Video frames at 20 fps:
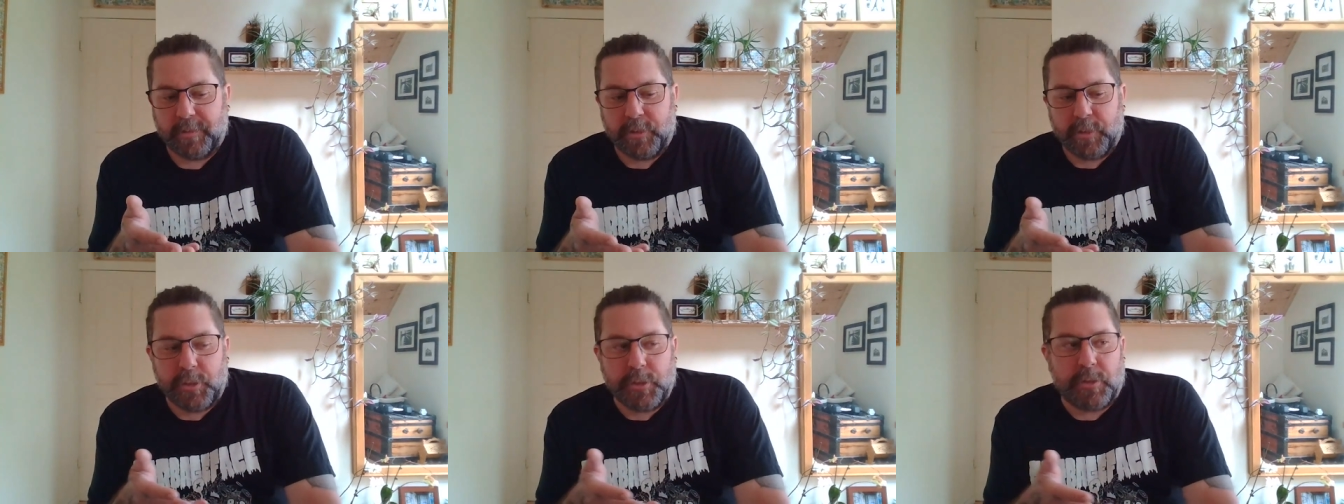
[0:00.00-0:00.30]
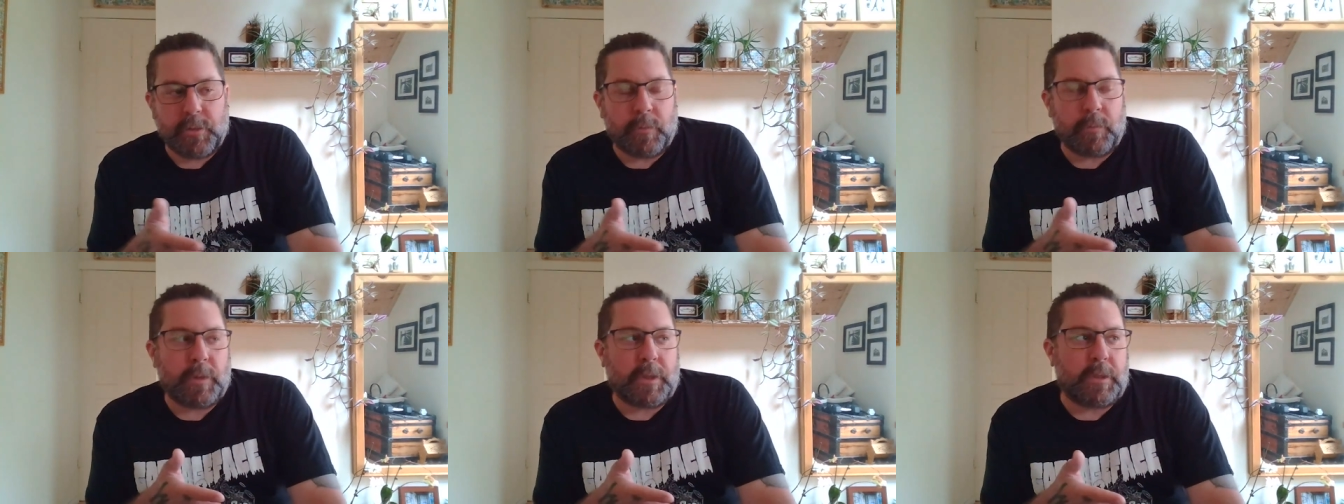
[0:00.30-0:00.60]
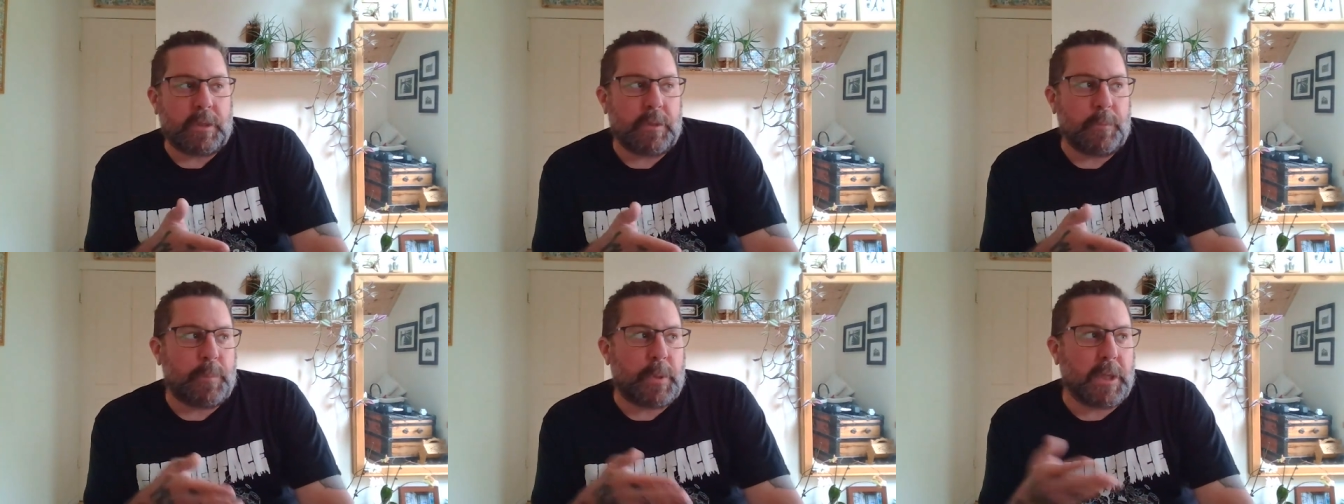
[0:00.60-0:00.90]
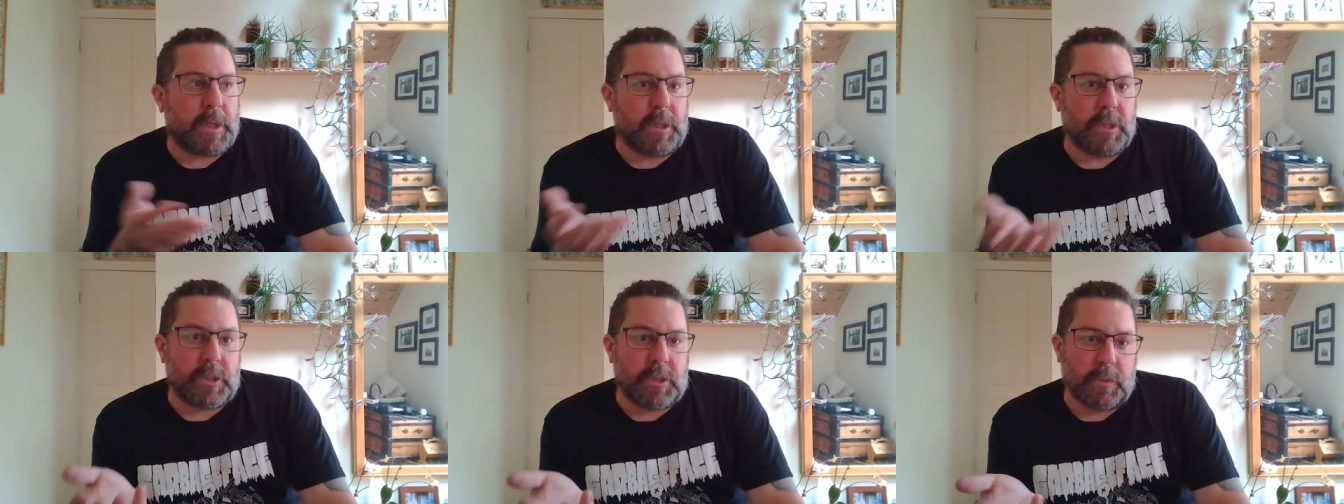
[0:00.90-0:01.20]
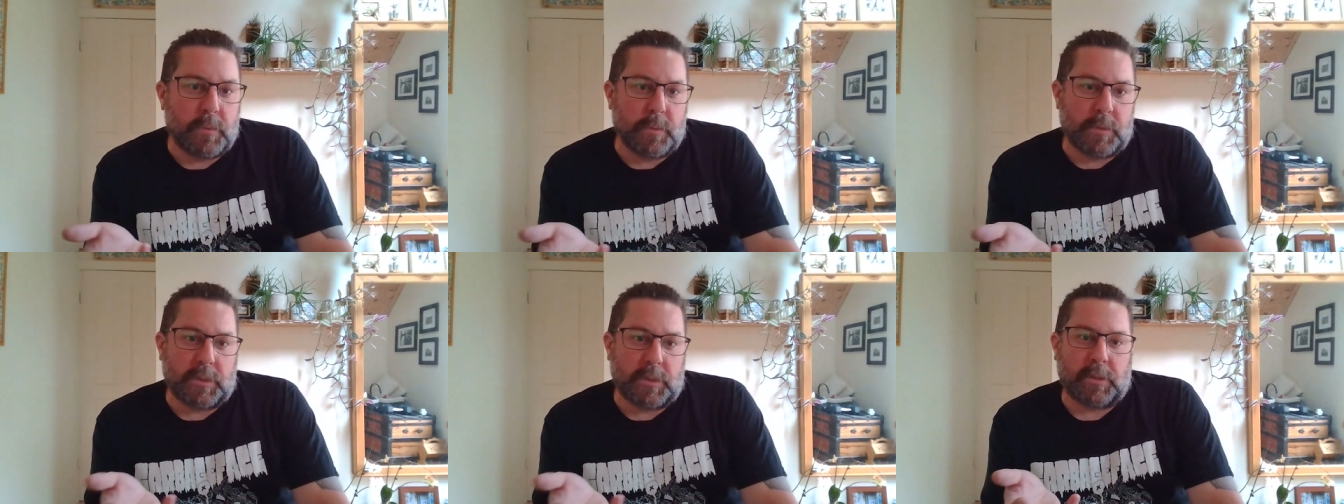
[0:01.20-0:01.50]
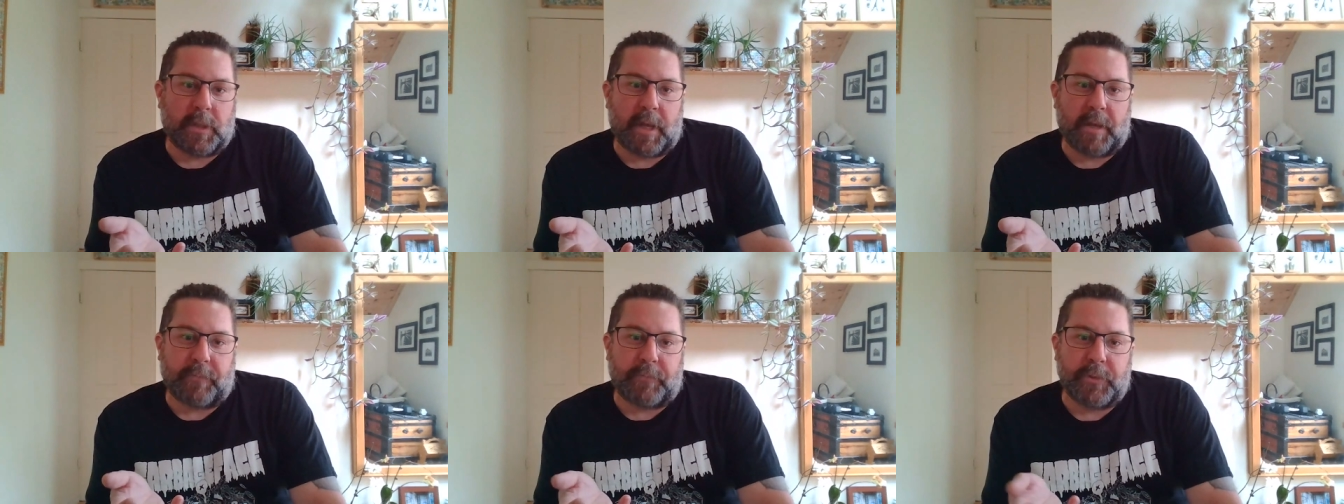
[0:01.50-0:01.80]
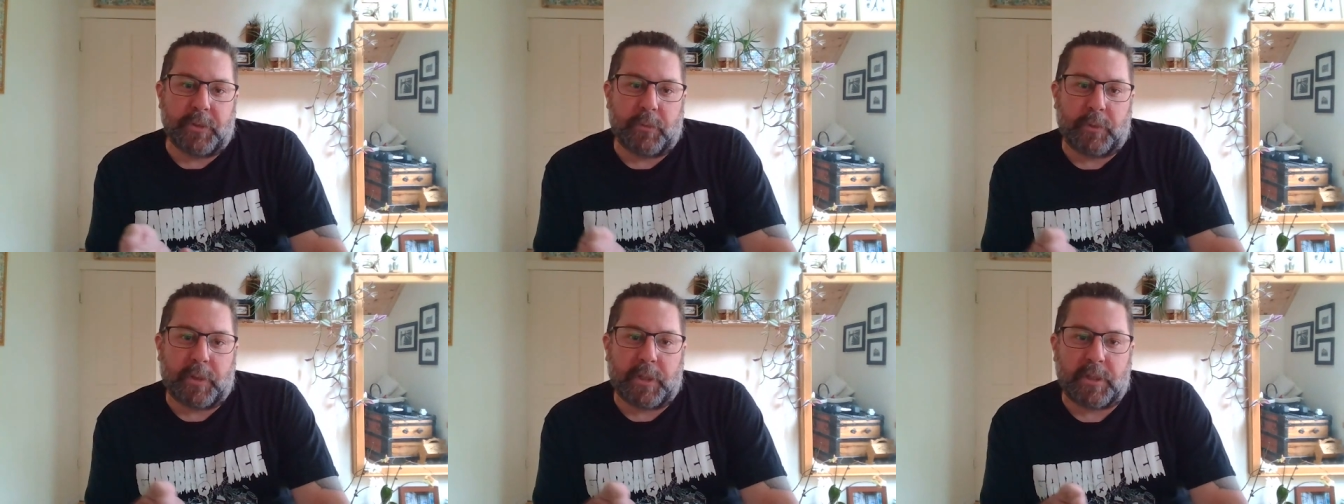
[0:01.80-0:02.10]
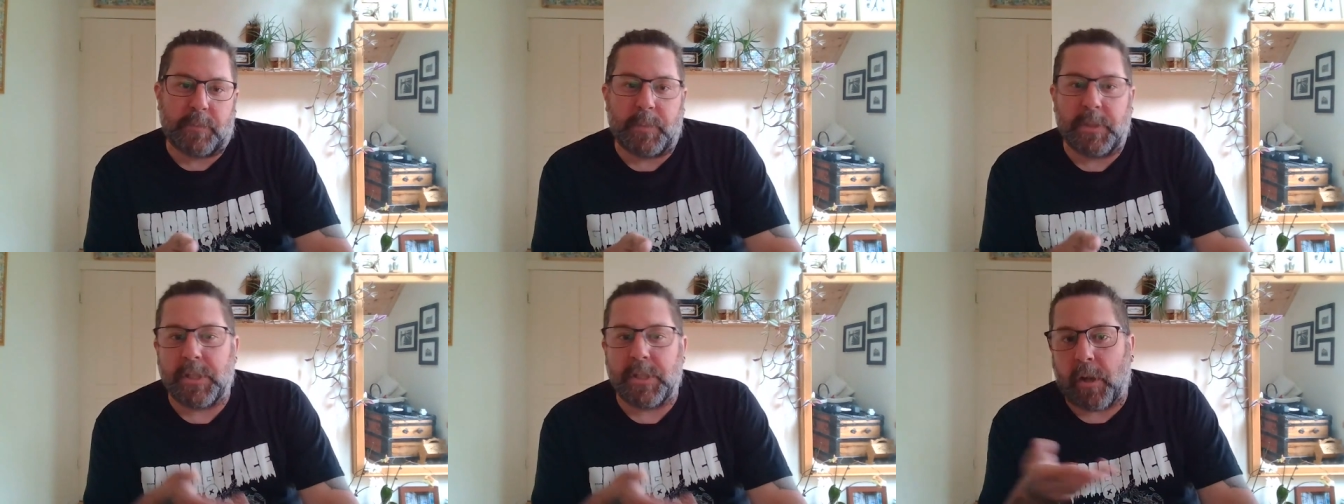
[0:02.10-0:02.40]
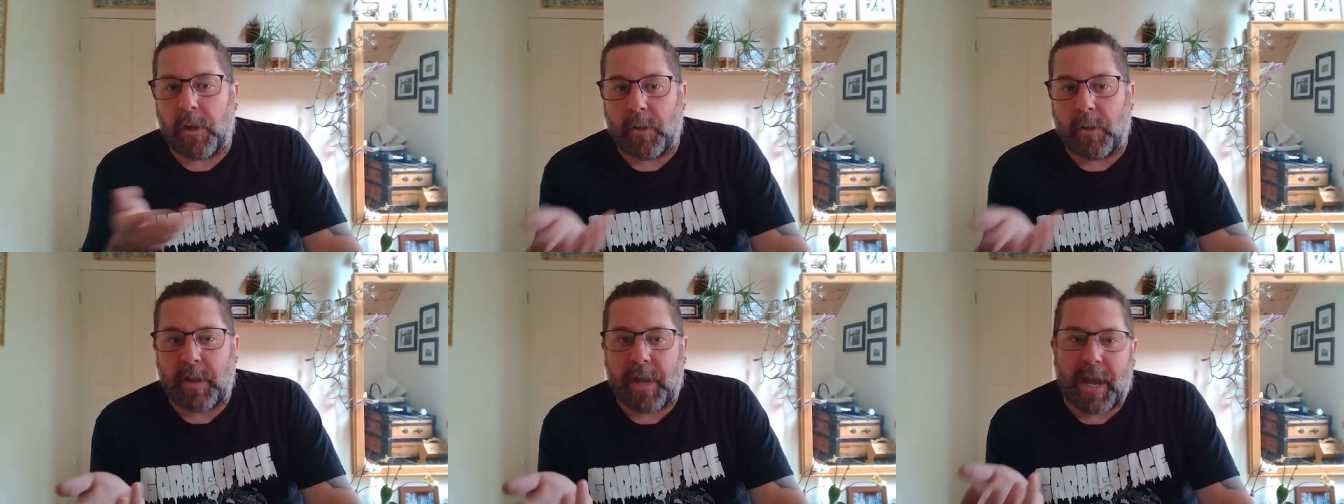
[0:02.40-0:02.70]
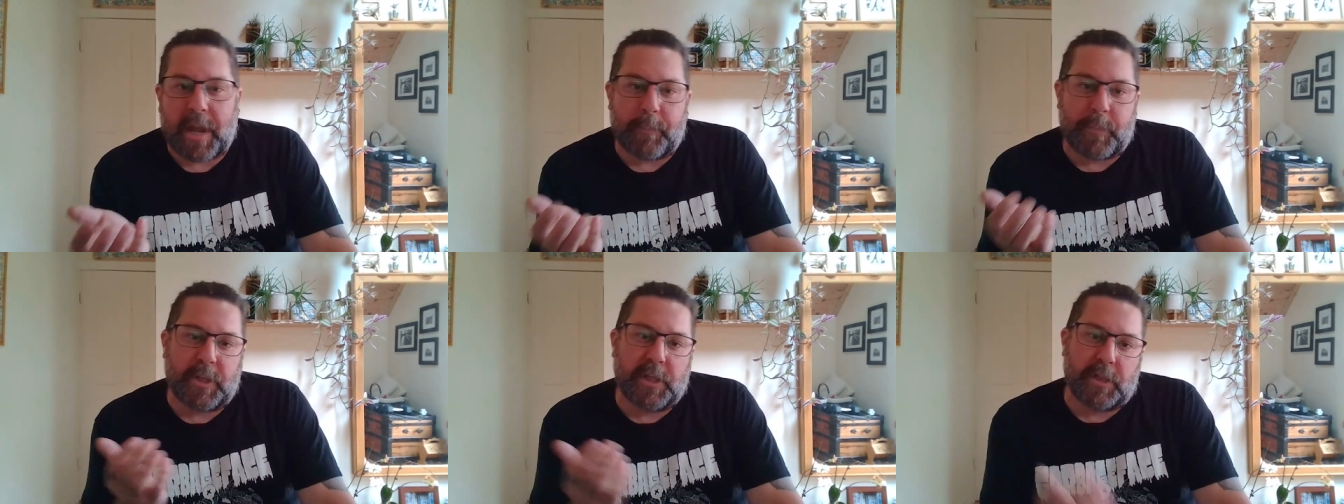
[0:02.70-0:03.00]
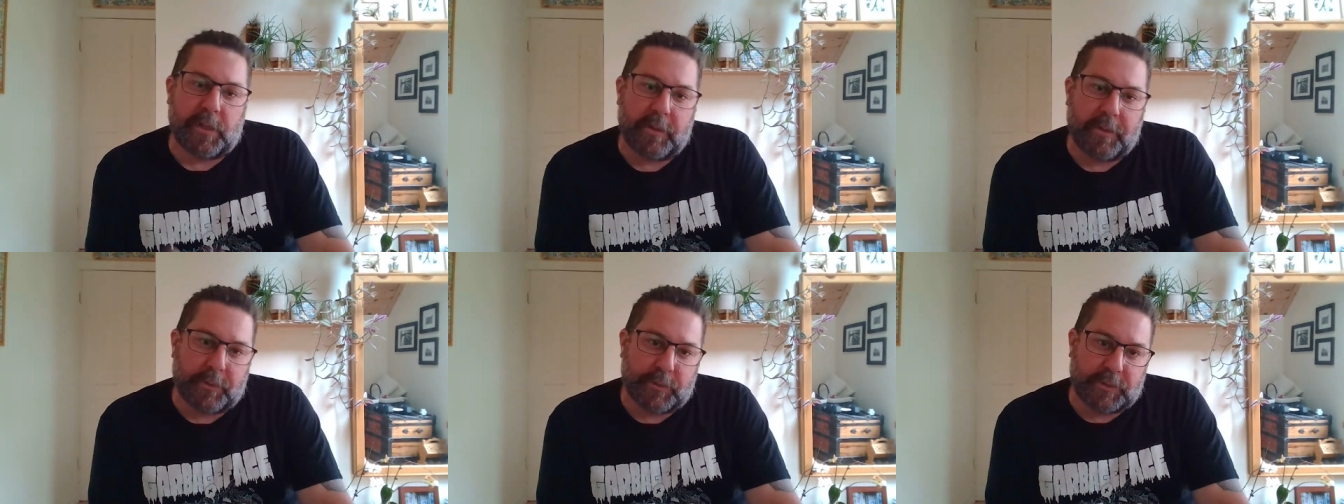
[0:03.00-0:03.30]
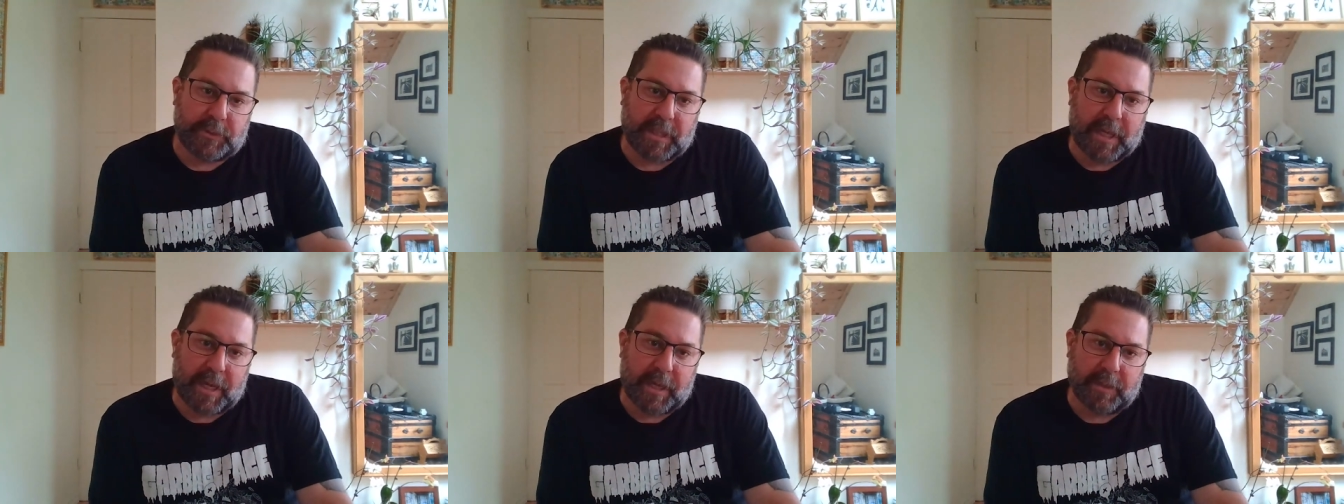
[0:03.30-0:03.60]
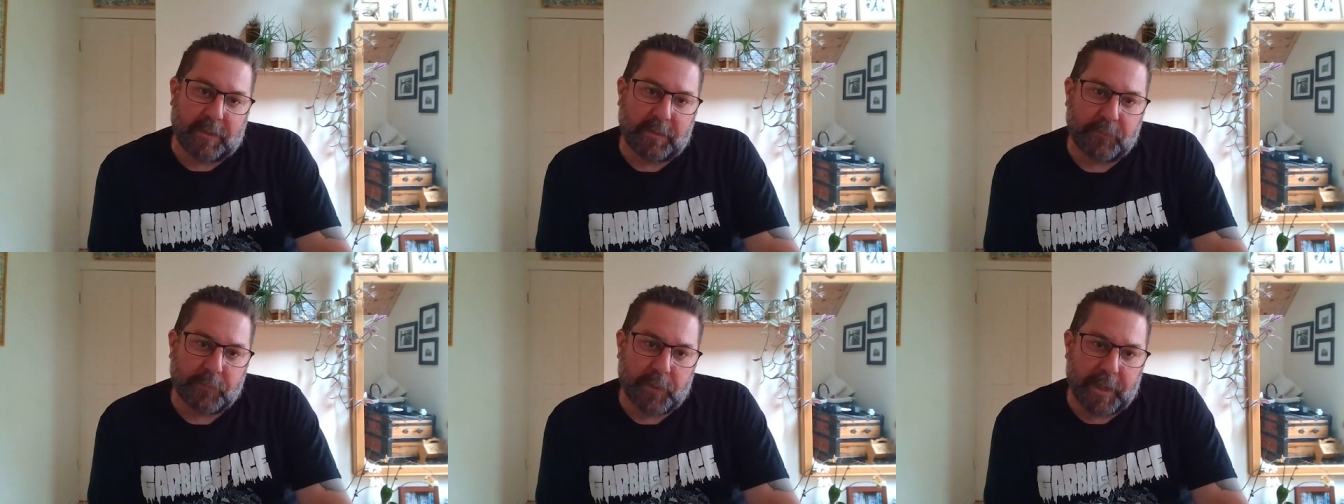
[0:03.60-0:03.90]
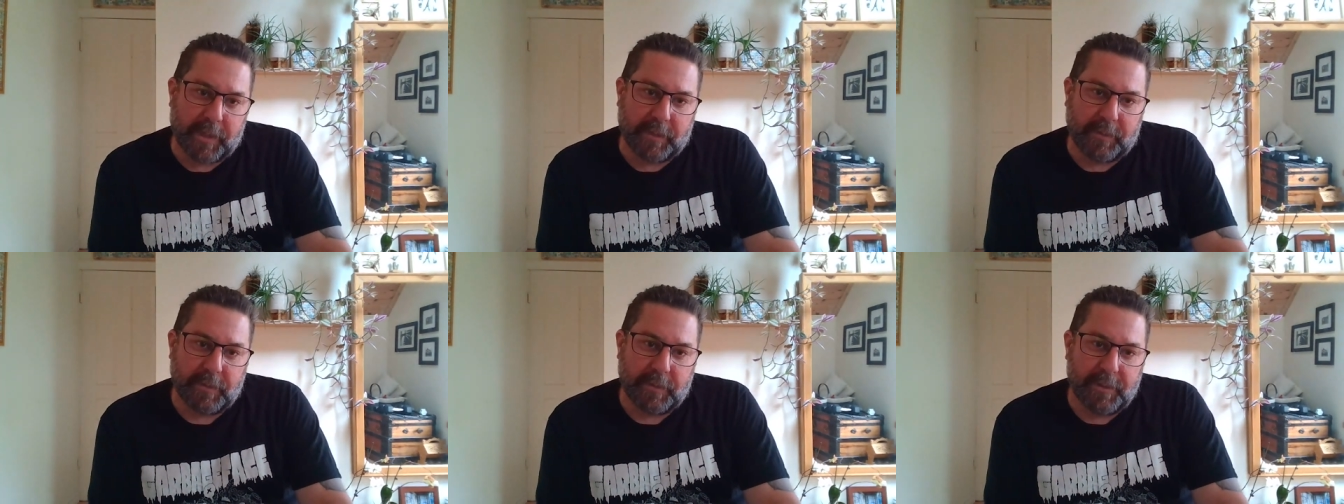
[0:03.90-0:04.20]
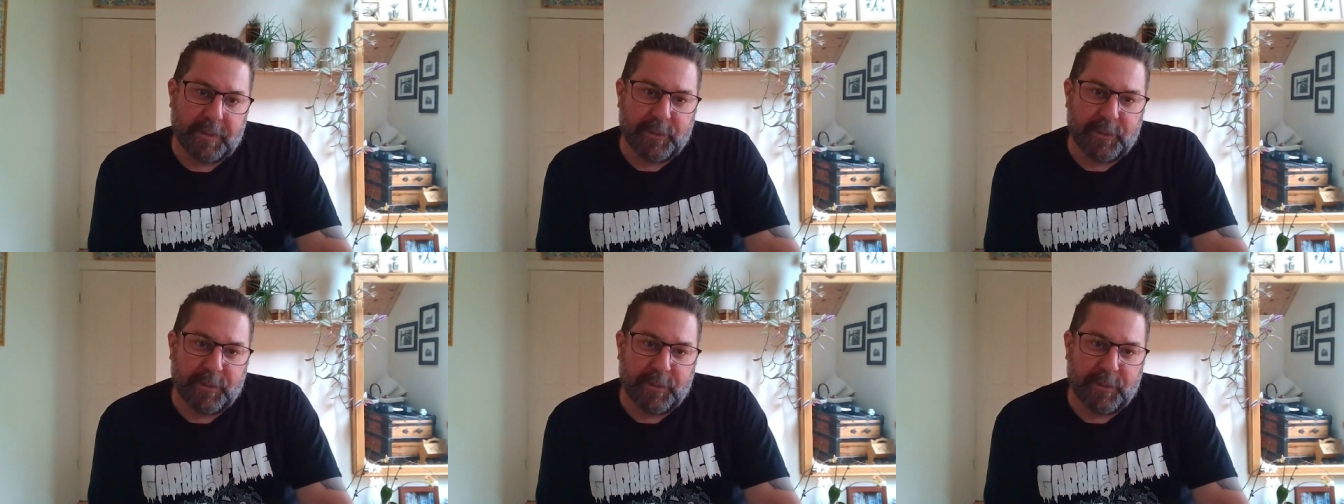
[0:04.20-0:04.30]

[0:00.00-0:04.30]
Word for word: you don't get to pick and choose in life. You don't get to be all happy and no sad, right?